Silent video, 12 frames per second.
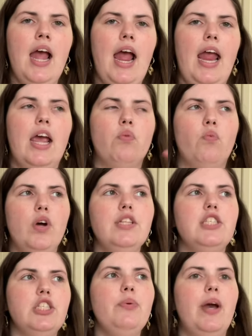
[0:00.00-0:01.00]
And
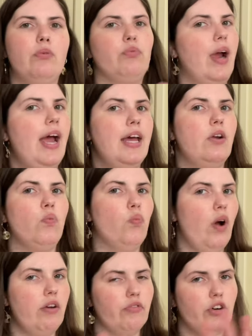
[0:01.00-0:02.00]
once you had read
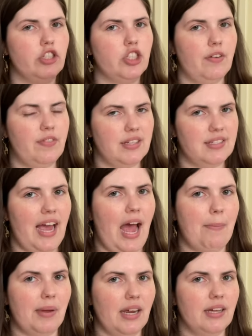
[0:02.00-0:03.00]
one version of this
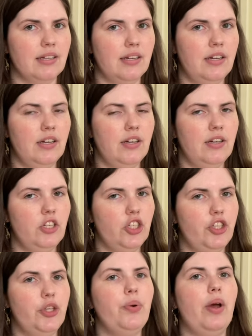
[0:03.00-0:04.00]
happening,
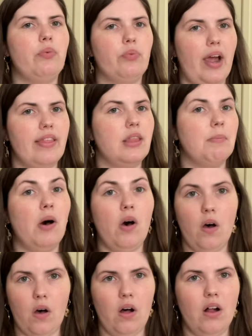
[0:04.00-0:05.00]
you had read them
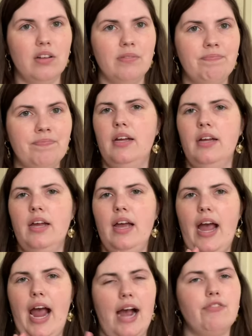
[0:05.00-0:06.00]
all.
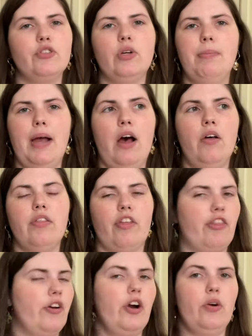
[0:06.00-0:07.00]
After about the
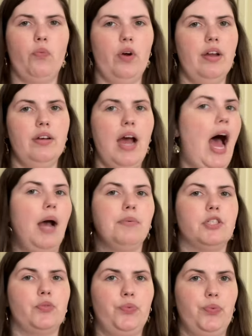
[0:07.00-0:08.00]
third one, I
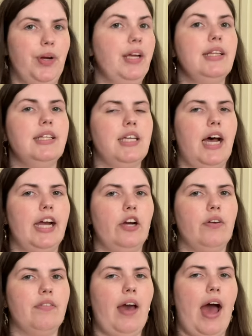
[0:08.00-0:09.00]
was really tired
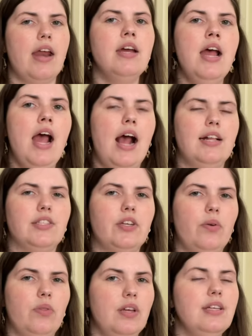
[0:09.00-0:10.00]
of that. And
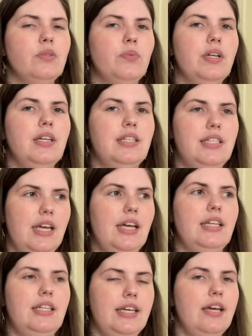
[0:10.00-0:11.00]
so this one
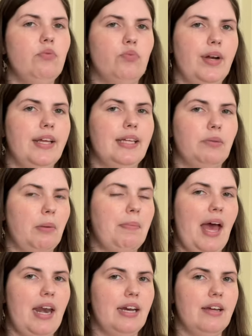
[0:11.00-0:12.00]
did get really
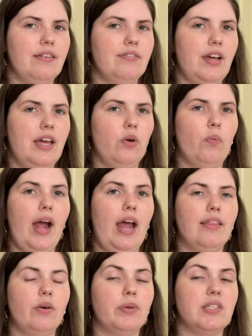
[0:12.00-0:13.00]
repetitive in a way
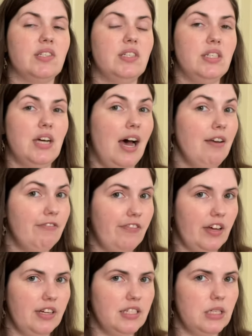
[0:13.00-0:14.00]
that was not
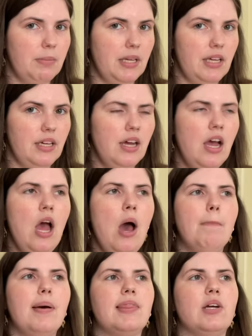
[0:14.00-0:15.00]
fun to me,
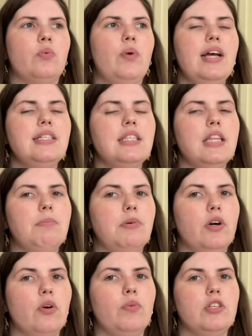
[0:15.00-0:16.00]
but the rest of the
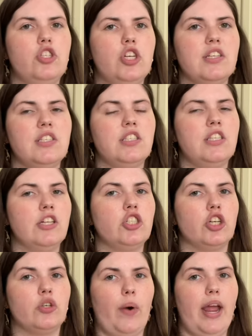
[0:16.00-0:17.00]
book was just such a
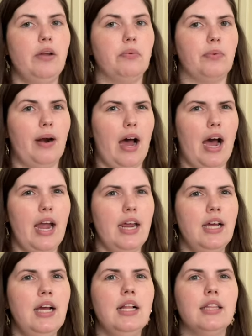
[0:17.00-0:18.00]
great
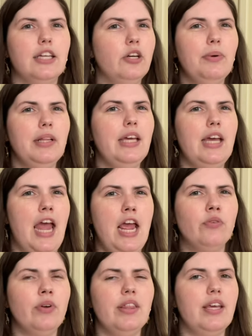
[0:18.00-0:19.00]
ride. Literally,
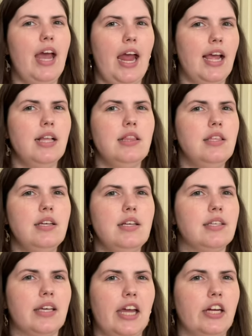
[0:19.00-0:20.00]
Henry VIII
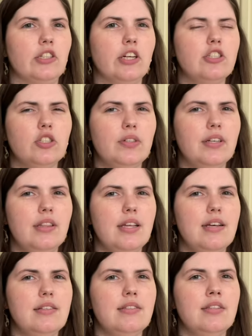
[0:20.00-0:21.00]
is a character in
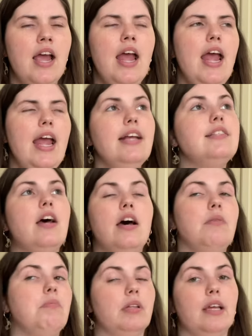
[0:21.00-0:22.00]
this. It's
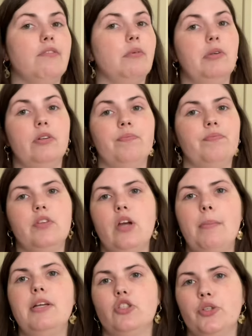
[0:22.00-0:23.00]
unbelievable. I
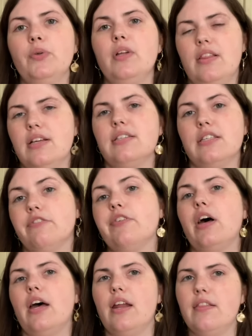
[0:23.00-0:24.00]
mean, truly, this is
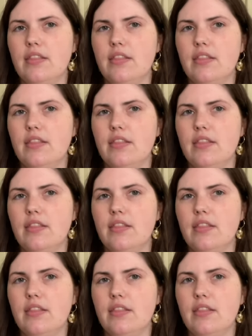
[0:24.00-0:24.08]
fun.